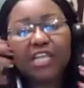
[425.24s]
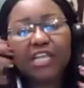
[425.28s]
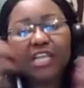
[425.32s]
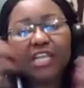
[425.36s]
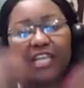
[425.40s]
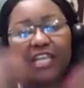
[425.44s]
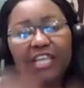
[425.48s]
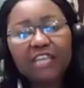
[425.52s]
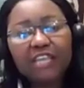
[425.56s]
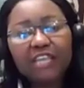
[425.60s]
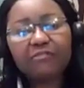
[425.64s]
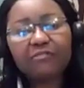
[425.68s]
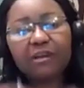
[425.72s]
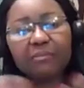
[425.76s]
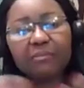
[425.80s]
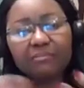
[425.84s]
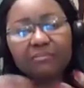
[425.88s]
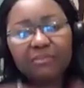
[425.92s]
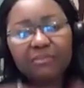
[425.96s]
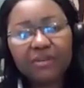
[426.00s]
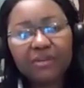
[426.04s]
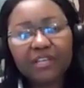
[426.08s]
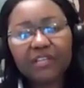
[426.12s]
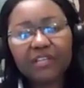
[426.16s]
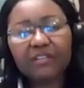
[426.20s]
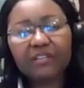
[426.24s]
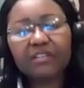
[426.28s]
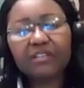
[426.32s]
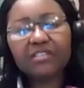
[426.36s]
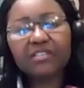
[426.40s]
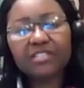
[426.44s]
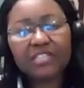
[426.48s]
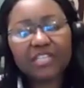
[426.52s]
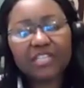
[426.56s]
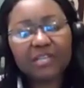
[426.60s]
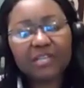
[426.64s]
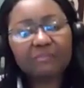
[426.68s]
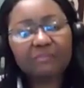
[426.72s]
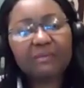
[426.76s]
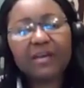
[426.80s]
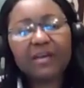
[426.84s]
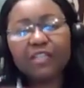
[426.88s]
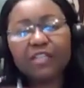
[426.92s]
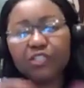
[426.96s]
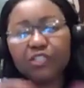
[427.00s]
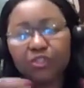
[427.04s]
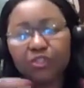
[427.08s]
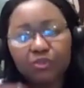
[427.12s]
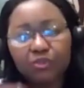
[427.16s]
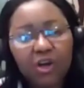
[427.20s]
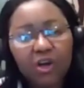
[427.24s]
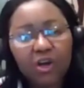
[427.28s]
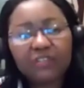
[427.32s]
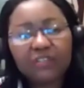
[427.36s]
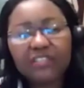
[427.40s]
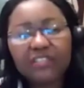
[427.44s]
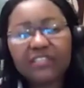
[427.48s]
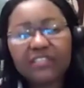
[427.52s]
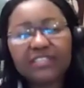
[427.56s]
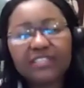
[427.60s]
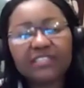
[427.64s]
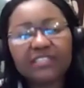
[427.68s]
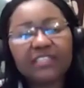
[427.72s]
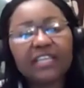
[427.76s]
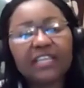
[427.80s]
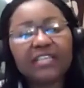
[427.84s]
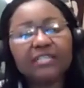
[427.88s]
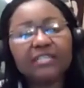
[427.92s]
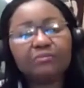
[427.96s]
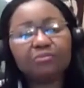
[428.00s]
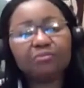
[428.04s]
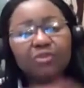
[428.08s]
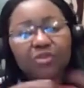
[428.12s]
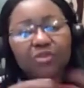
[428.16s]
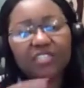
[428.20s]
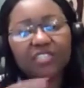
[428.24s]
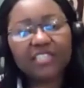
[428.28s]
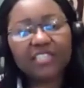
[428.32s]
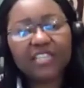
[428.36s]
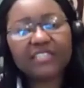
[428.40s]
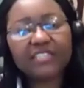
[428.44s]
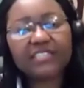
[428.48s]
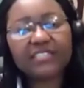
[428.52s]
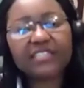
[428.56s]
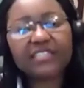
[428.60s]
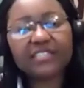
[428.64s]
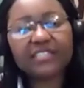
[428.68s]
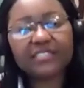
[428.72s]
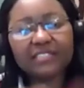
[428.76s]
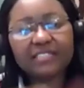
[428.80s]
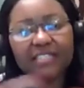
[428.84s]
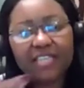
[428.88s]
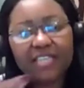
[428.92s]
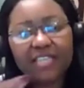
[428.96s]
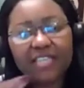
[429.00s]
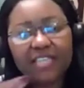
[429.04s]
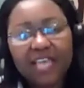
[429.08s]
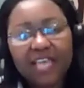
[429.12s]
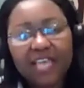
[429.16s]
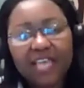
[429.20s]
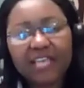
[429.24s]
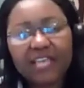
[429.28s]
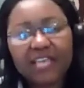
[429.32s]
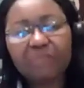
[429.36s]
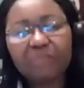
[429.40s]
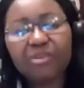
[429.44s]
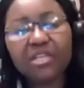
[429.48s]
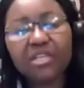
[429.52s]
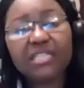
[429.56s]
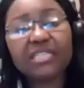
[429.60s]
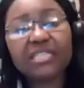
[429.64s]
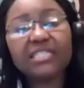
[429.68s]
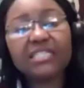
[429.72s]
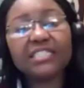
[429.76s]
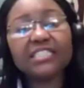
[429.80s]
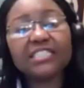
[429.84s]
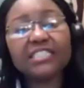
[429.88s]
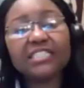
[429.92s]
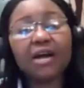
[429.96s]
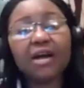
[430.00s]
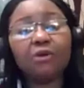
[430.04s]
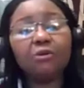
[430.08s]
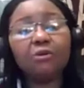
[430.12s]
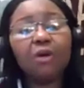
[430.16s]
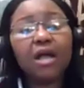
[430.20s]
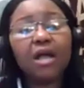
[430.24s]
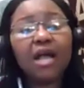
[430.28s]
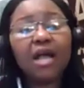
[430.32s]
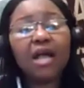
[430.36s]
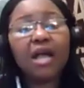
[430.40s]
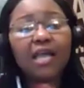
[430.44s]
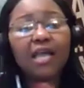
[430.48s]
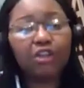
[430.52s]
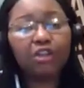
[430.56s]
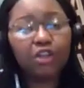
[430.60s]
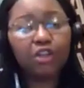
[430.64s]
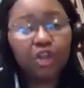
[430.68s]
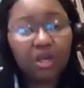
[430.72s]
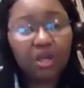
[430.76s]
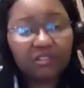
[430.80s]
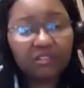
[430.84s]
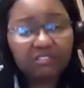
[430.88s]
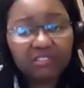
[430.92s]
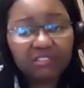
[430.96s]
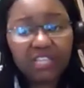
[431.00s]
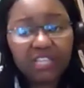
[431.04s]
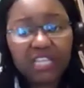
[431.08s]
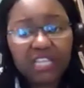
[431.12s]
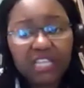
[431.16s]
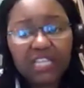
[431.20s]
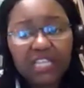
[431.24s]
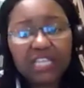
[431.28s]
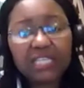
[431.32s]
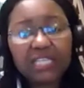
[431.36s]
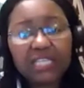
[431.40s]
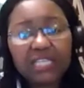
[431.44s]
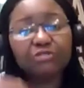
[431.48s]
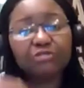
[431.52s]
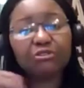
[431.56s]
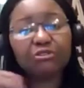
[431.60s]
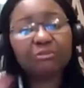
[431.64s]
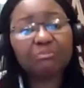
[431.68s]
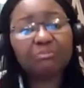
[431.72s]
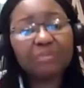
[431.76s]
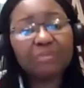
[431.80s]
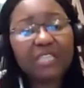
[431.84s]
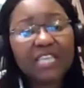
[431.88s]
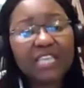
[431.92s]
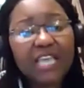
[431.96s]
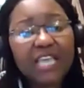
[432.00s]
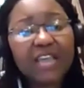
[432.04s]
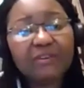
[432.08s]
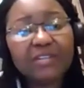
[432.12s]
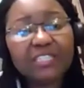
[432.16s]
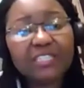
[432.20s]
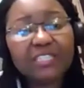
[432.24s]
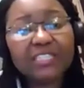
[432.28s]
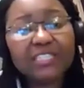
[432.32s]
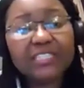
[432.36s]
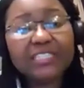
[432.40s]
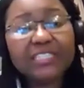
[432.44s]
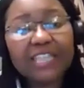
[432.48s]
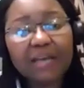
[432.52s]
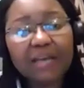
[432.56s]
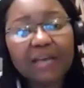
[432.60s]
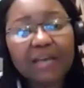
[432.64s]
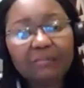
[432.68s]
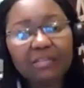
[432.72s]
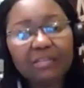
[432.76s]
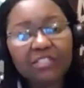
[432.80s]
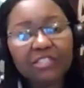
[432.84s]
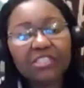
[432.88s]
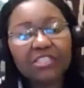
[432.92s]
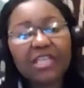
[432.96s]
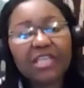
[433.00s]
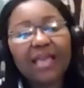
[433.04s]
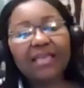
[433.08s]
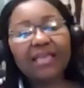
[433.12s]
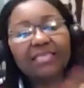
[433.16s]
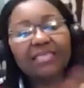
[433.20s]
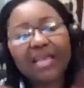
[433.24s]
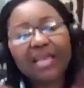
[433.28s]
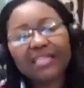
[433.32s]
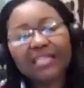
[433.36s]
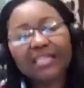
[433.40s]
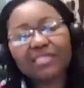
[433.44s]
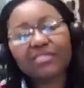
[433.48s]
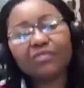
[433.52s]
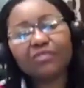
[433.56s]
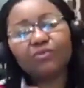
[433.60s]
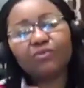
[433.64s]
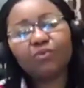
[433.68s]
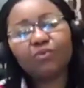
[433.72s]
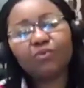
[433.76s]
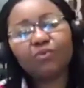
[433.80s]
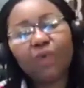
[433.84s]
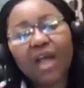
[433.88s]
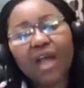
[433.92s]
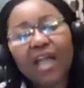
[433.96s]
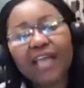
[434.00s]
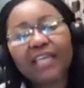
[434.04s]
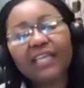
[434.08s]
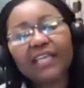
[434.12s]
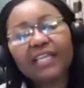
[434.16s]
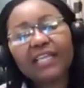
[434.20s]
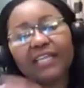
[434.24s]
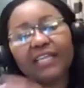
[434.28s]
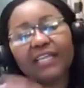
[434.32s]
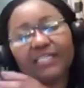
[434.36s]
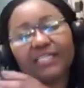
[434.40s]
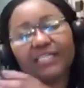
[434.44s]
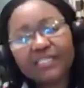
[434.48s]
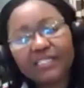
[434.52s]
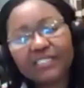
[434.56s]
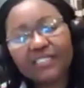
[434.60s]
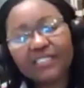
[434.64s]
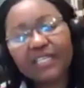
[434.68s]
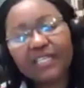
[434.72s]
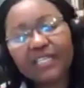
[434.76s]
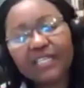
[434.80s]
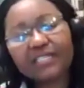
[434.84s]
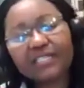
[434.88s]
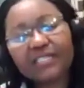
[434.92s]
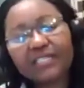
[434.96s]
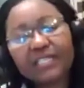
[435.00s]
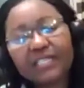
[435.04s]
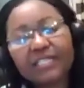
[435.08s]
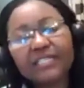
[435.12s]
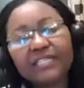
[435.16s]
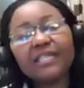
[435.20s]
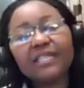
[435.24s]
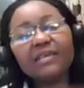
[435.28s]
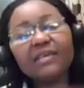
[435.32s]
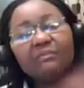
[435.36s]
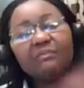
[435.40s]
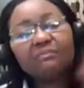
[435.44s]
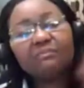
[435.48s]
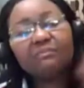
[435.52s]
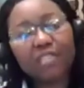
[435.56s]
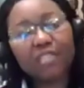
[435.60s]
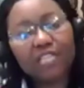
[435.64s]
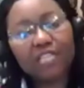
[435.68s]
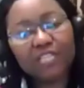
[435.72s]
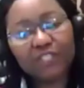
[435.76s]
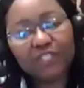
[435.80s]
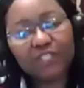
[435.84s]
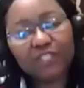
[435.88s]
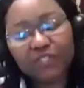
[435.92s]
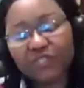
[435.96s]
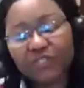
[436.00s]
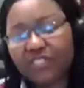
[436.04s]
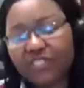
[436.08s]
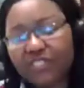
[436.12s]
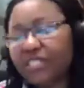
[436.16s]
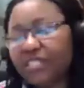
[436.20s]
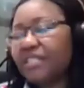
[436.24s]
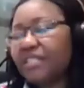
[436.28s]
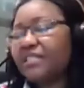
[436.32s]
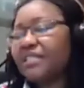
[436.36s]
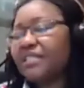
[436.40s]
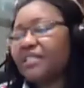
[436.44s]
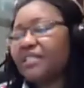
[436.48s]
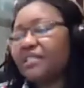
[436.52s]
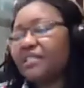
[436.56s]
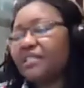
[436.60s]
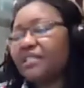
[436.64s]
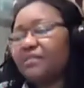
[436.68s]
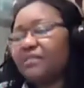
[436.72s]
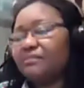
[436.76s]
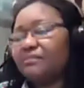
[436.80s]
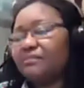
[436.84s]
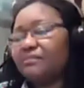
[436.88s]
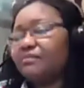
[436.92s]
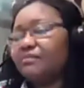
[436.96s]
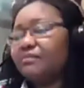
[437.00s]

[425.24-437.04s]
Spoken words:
we live and breathe and sleep and do all these things, processes, DNA breaking down, and nothing is repairing the damage, that is why diseases begin to set in.